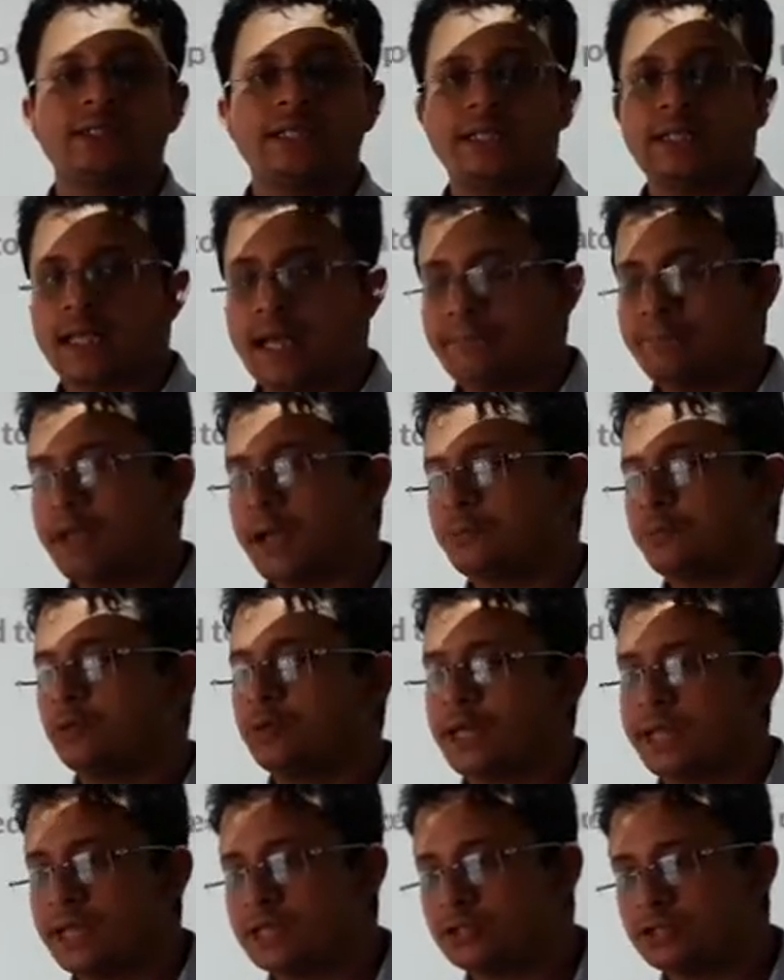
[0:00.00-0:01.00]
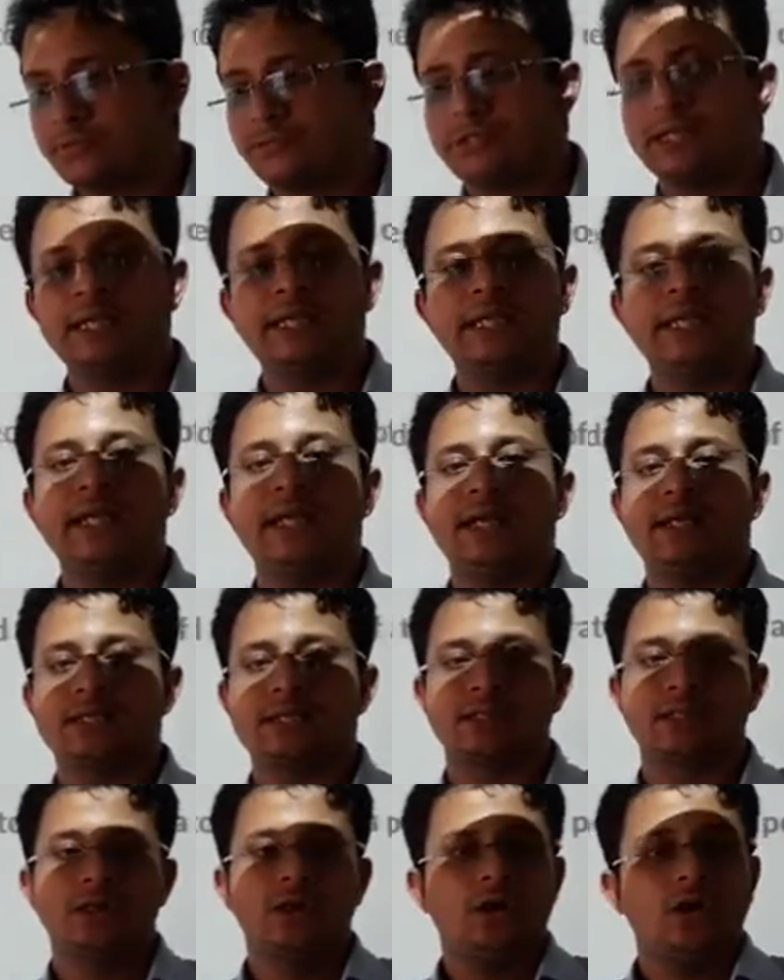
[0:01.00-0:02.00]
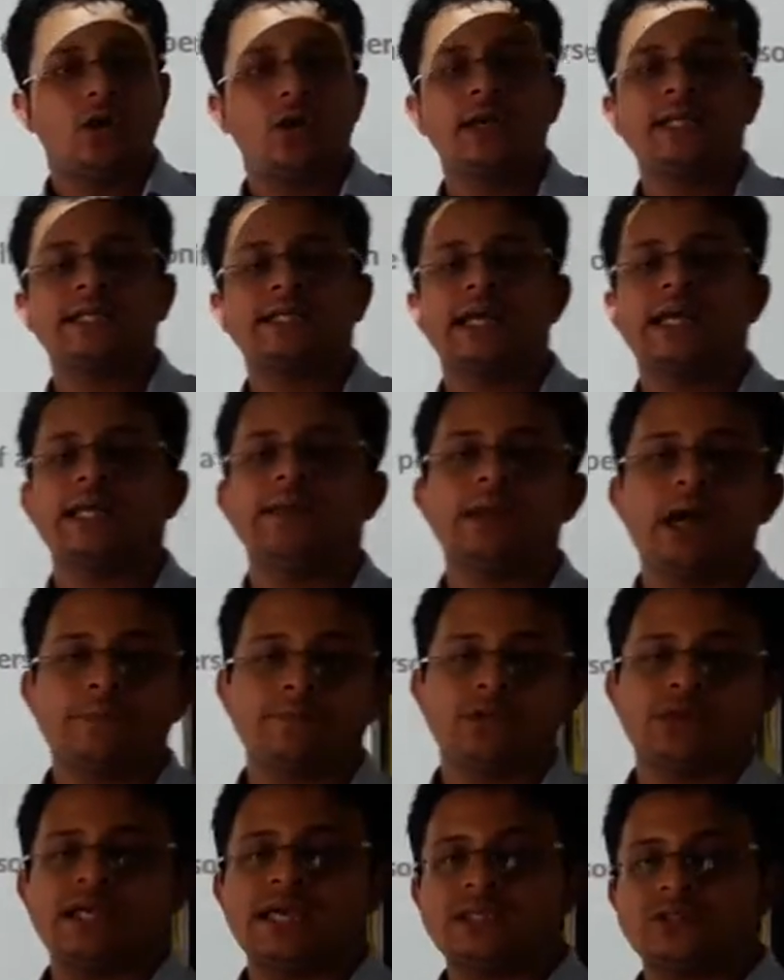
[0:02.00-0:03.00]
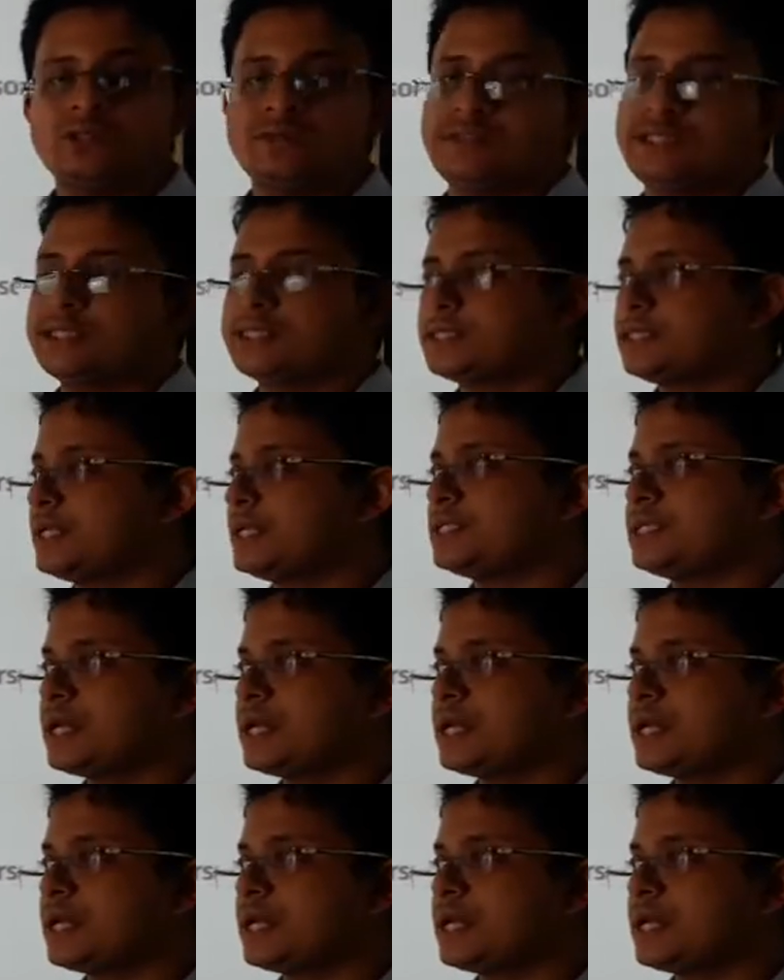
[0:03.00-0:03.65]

It can be up to the age of 30 years. Or it can be up to the age of 60 years.